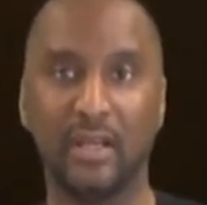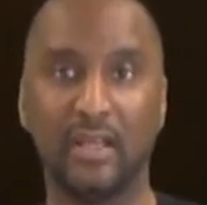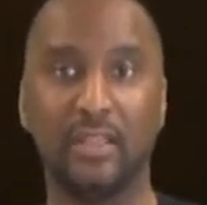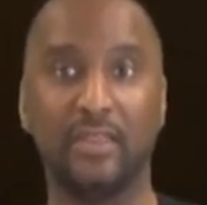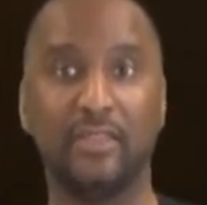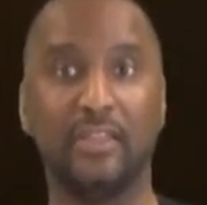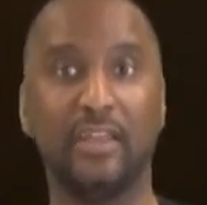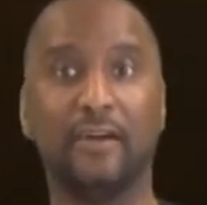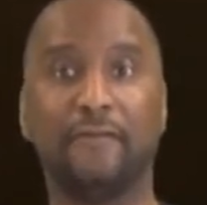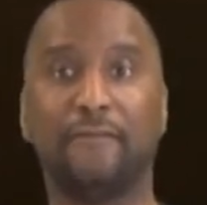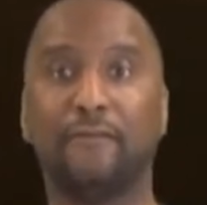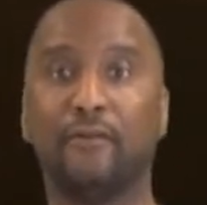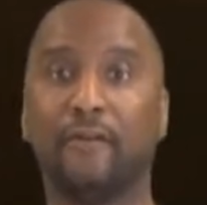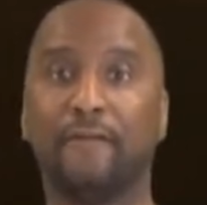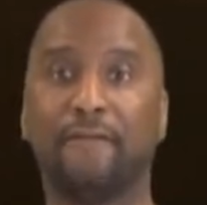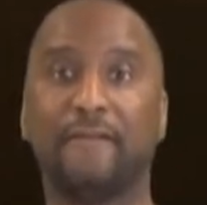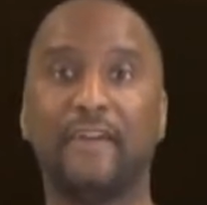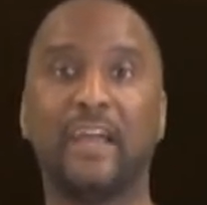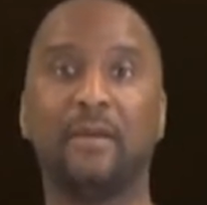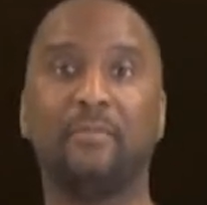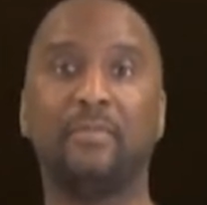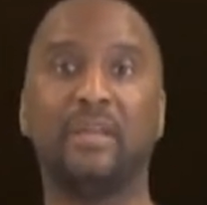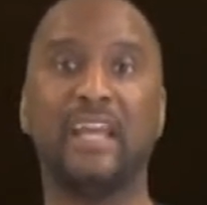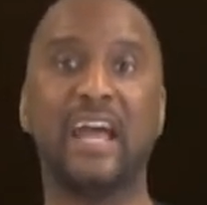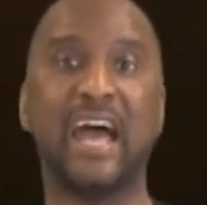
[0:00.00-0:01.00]
Therefore,
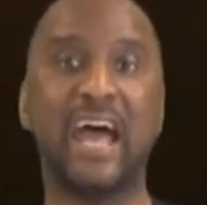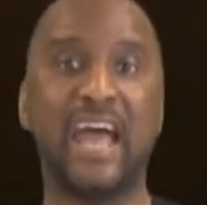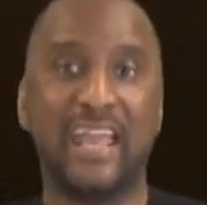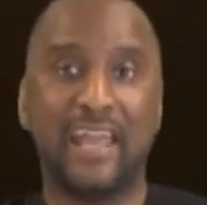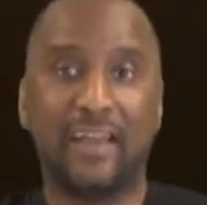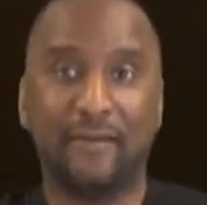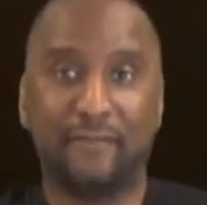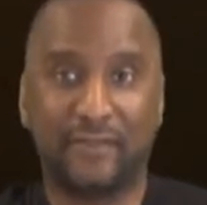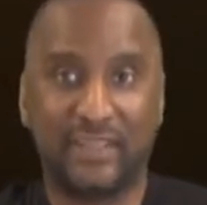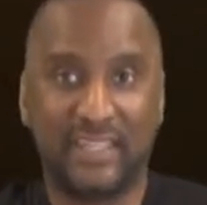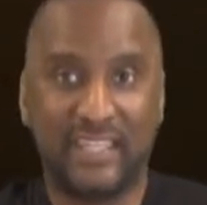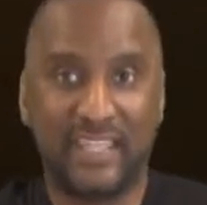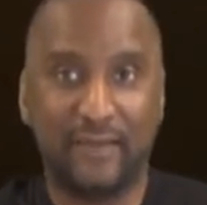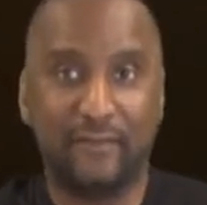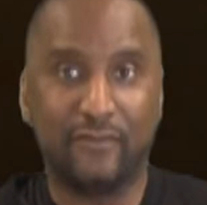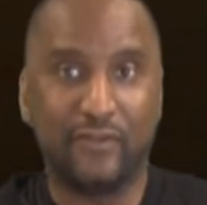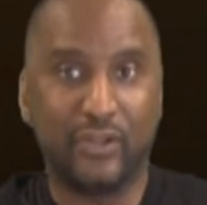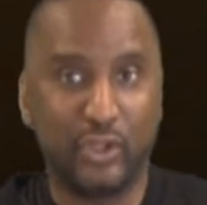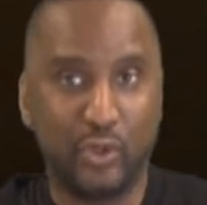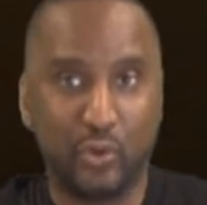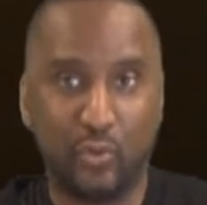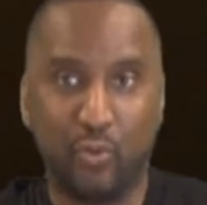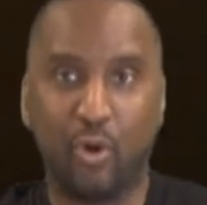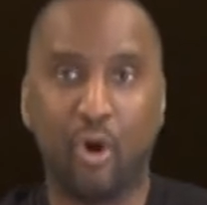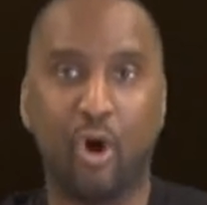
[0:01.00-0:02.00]
family, I have
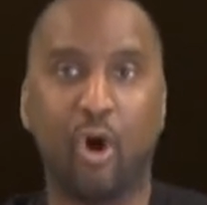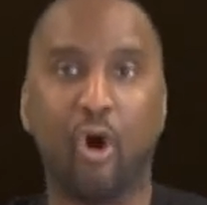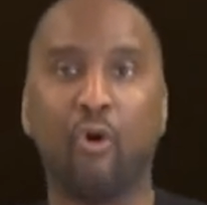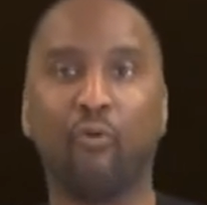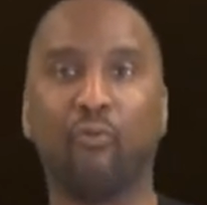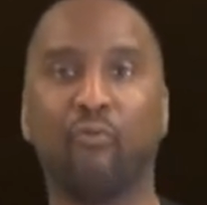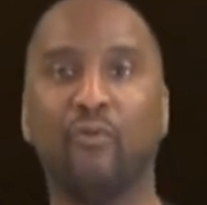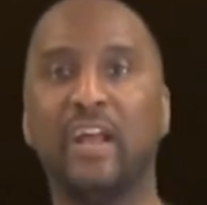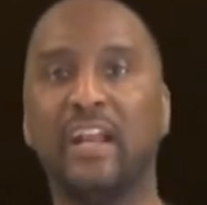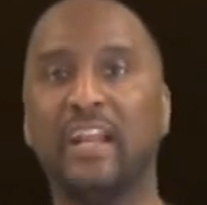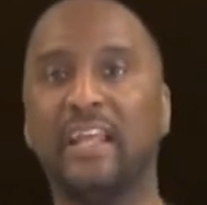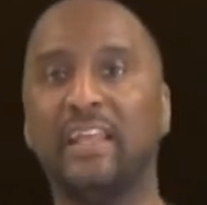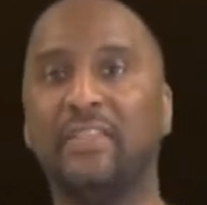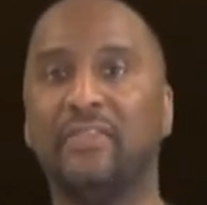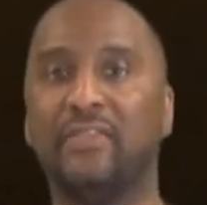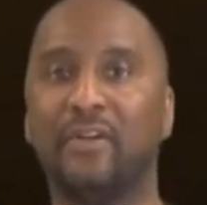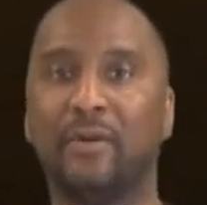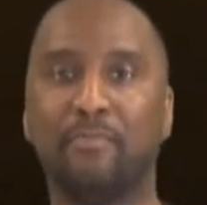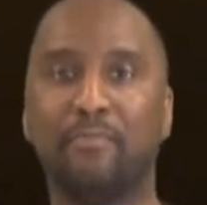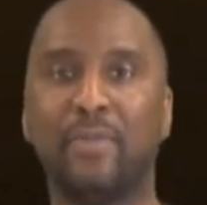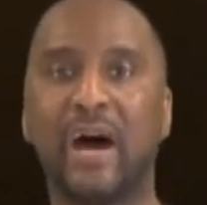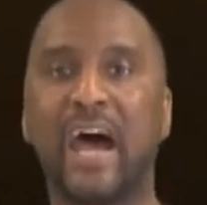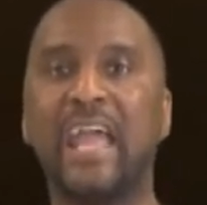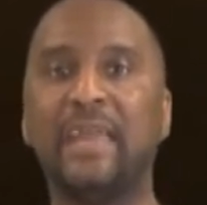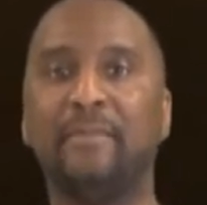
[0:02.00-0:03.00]
given you already the
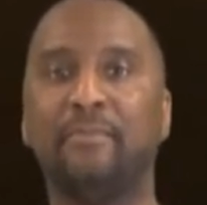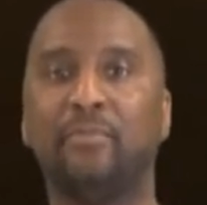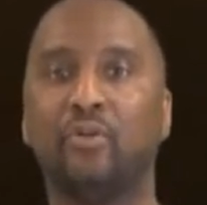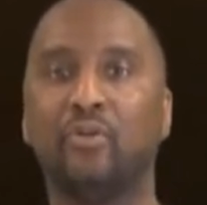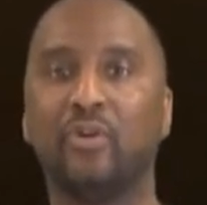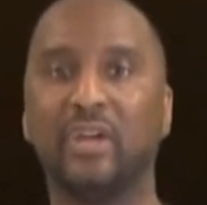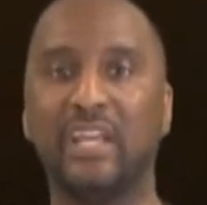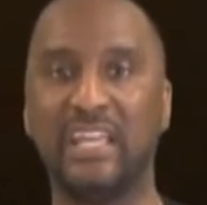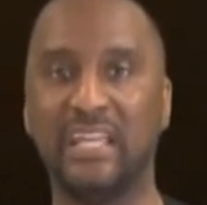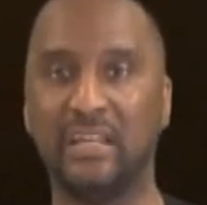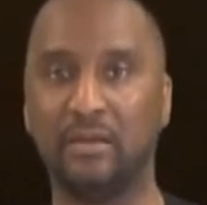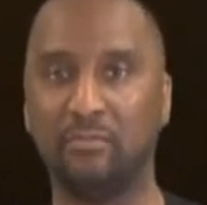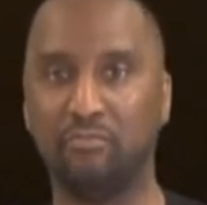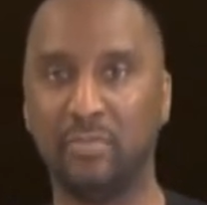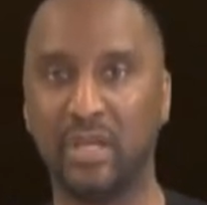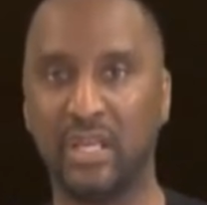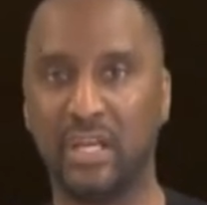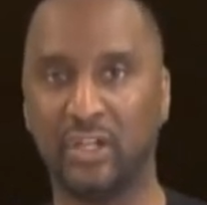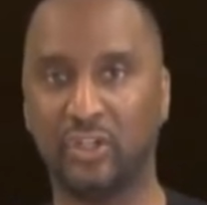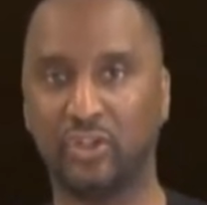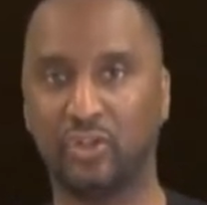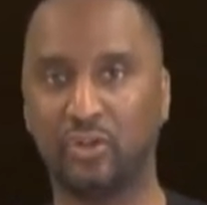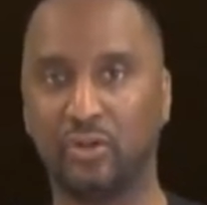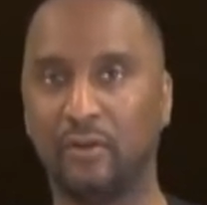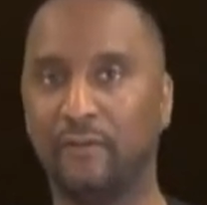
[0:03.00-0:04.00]
Bible in
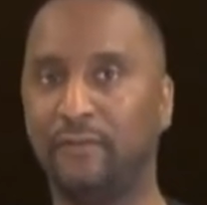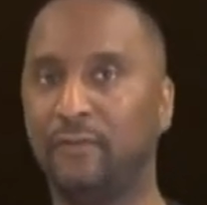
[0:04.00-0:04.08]
miniature.